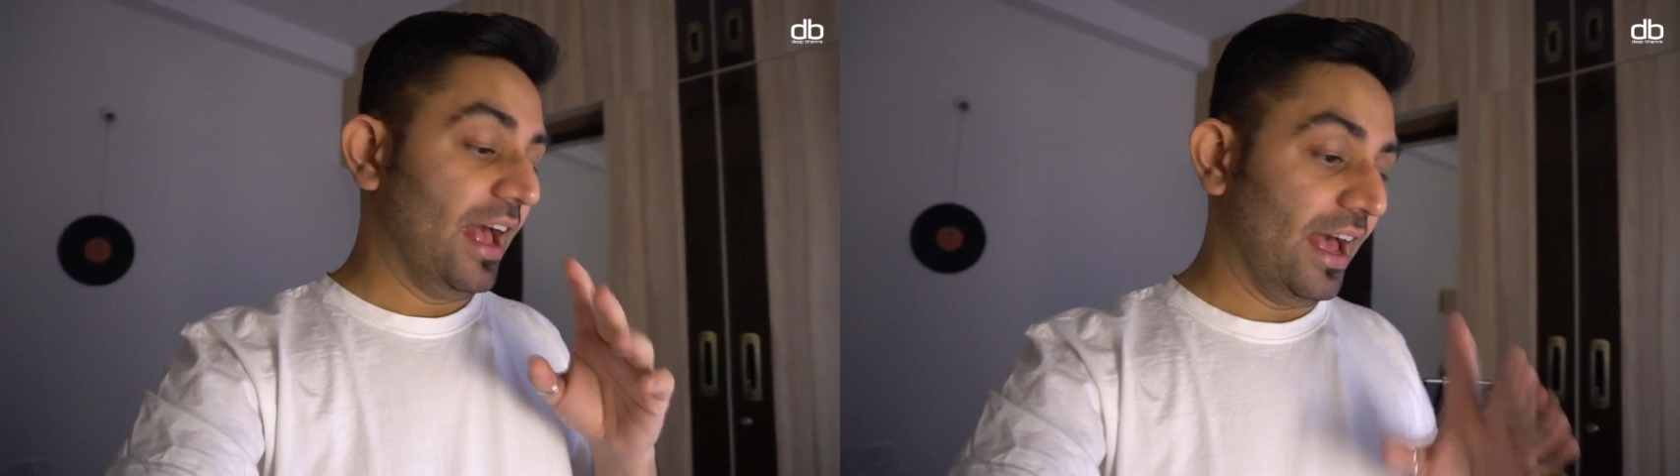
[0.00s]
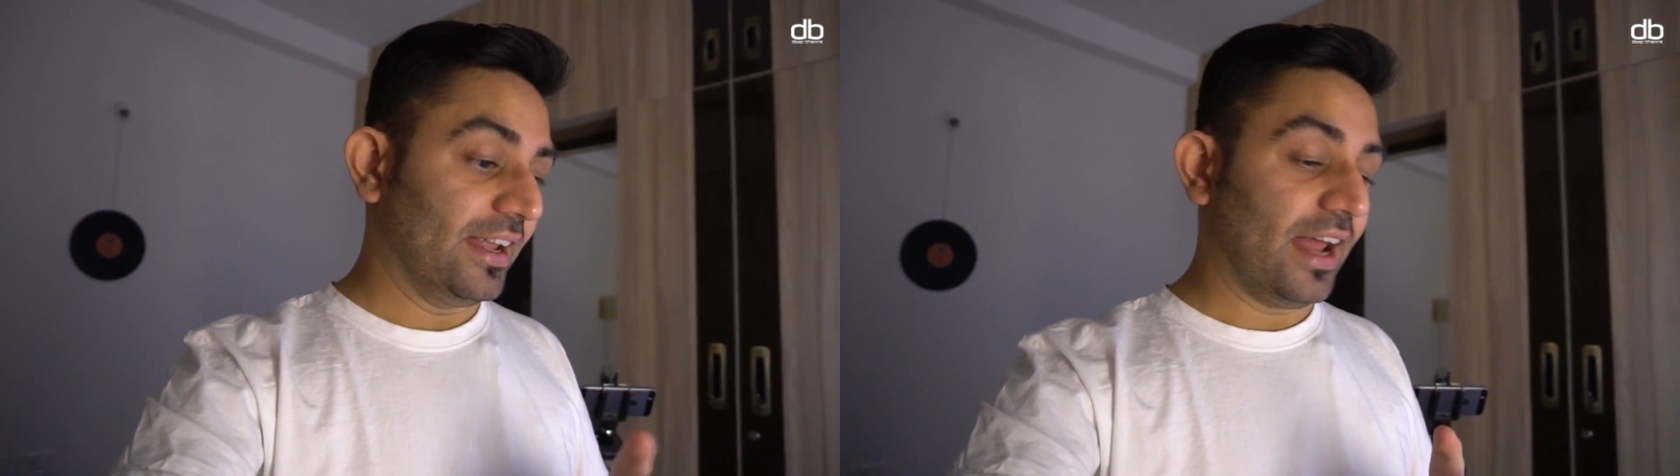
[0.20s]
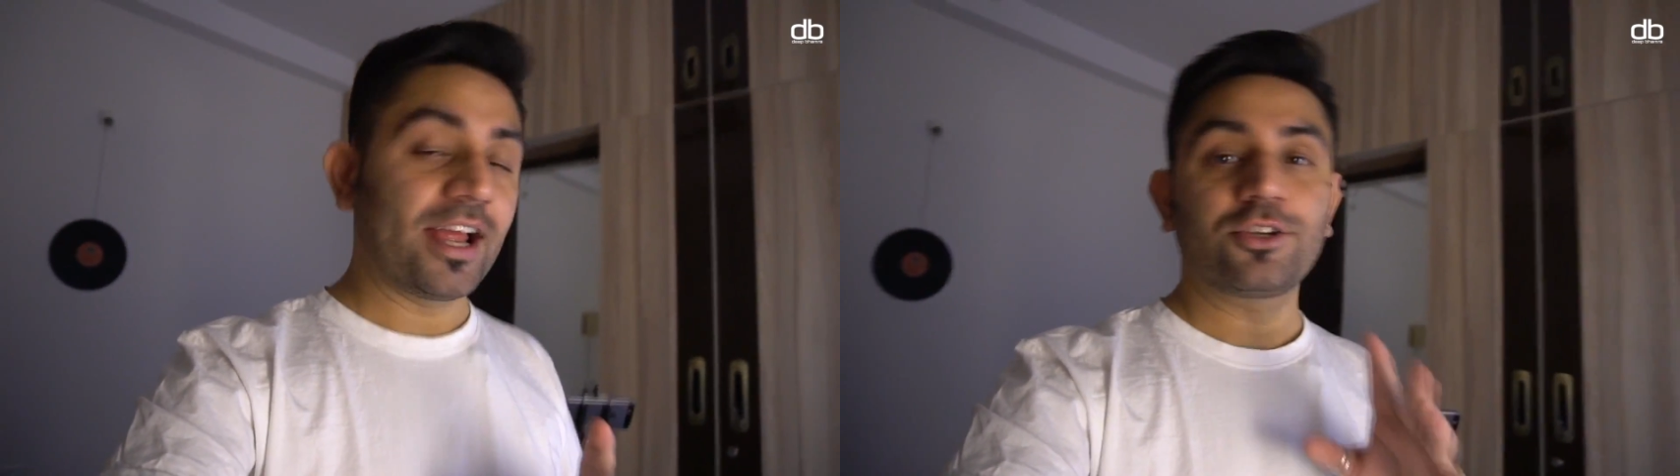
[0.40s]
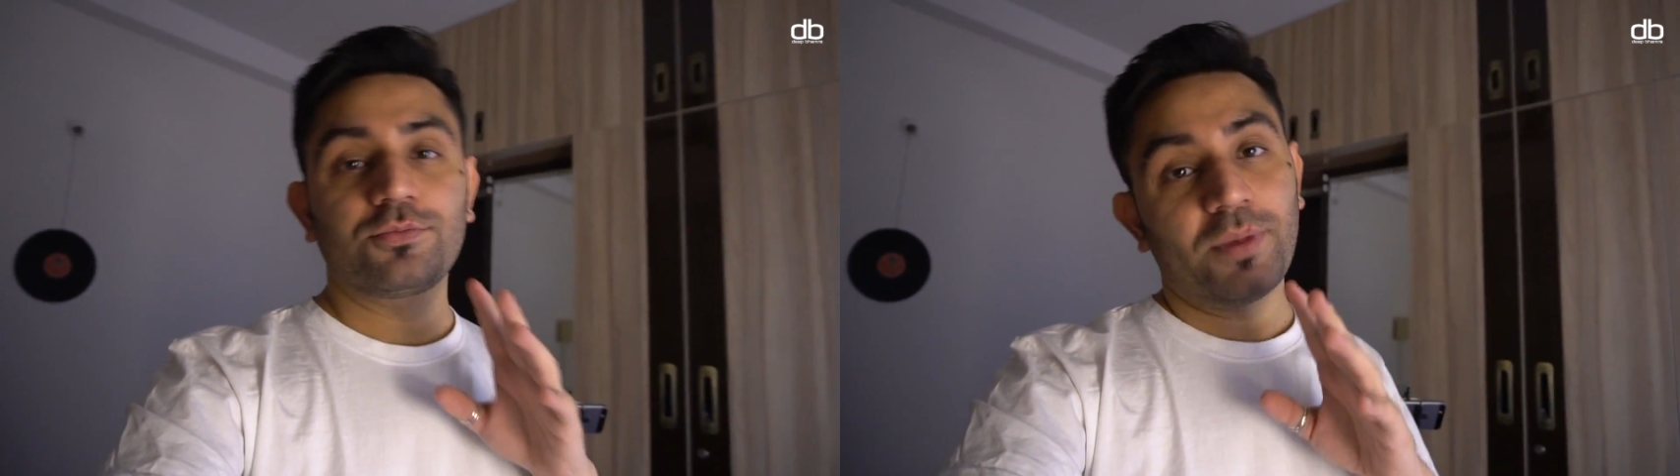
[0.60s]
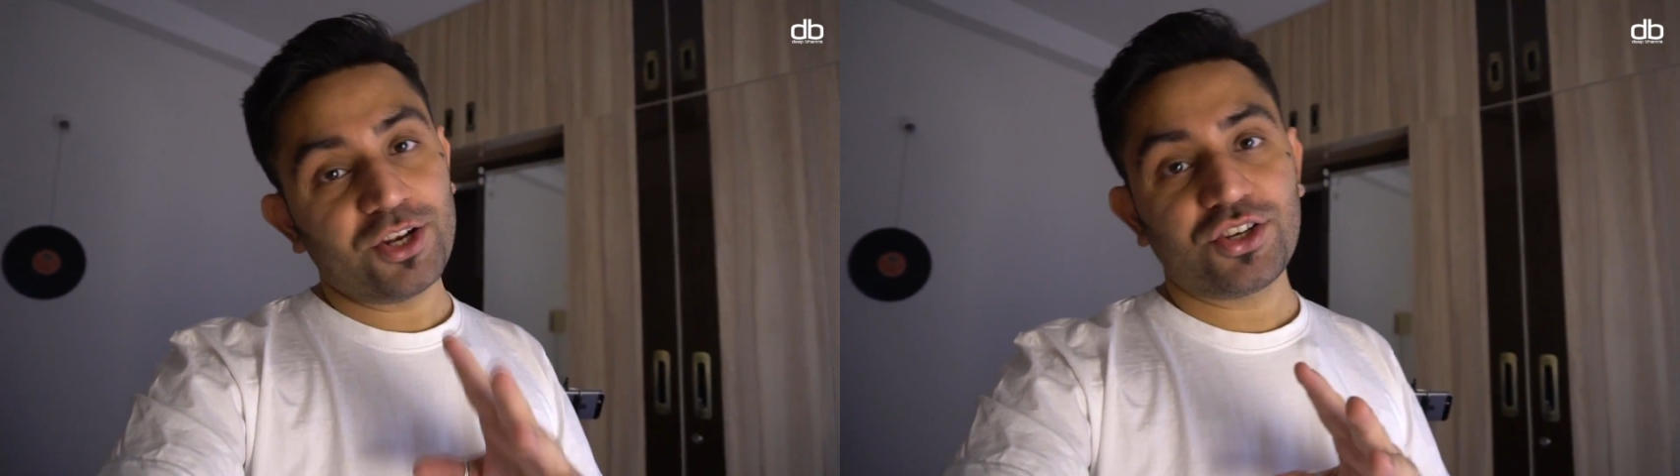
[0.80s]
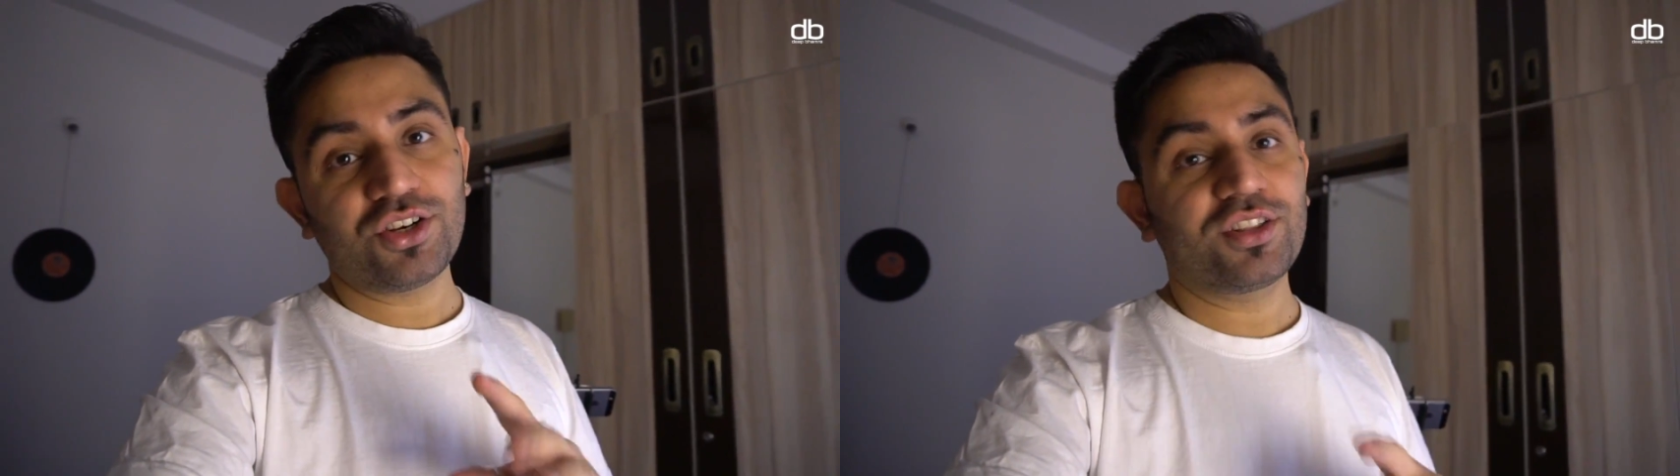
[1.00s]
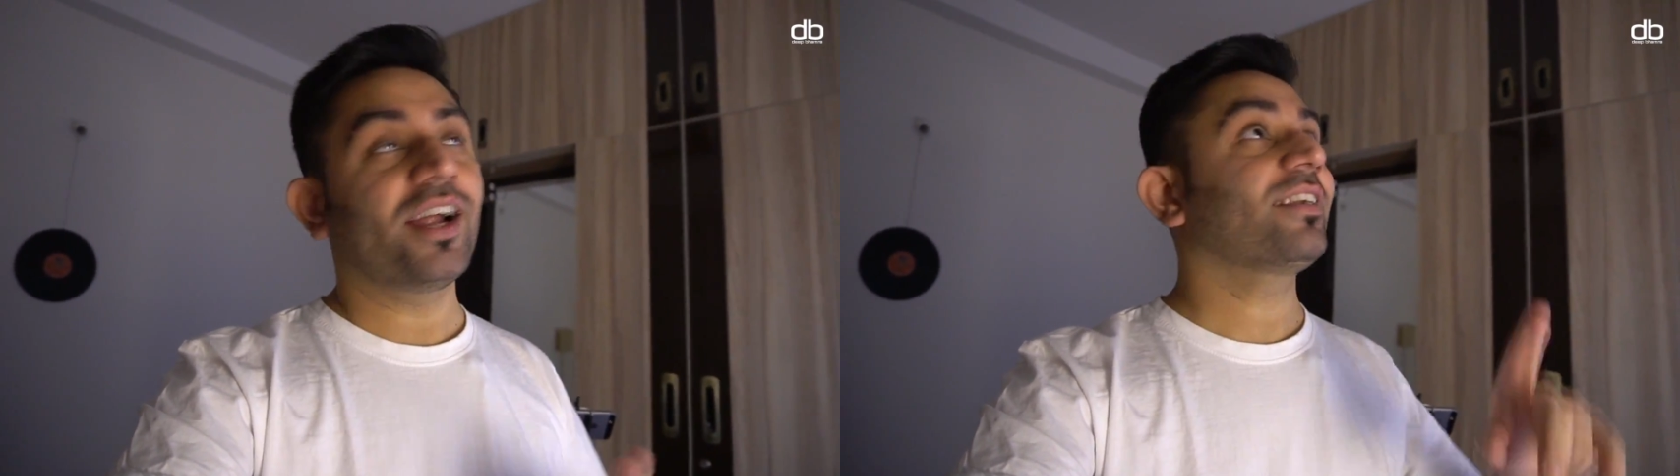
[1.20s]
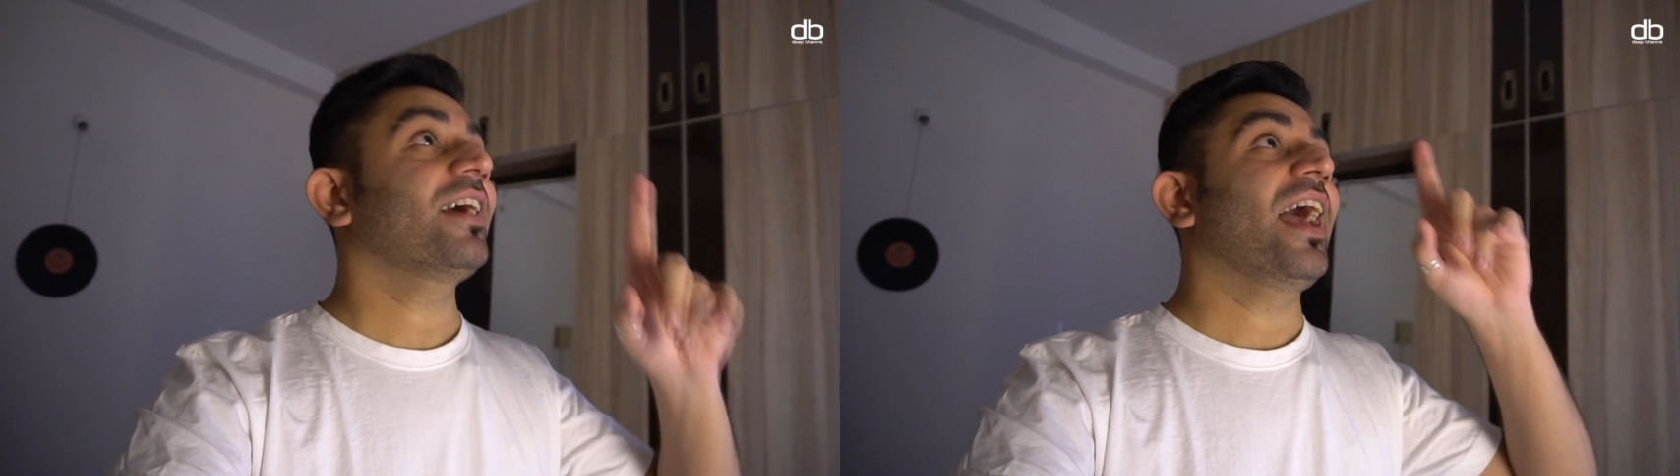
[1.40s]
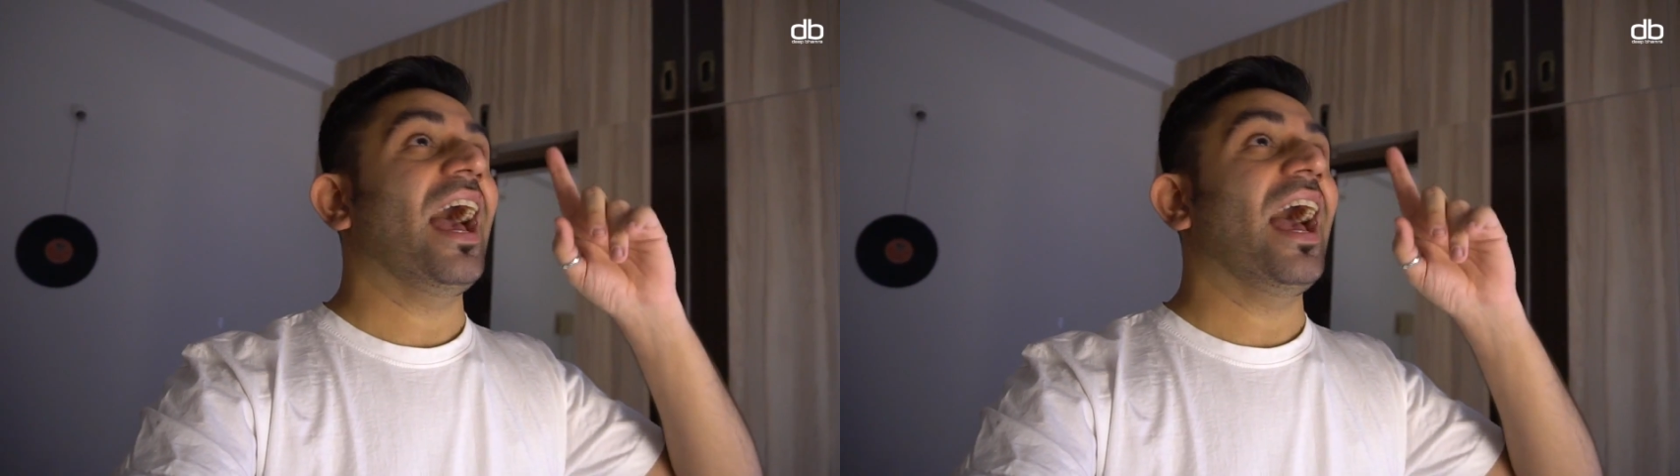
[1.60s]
And I mentioned that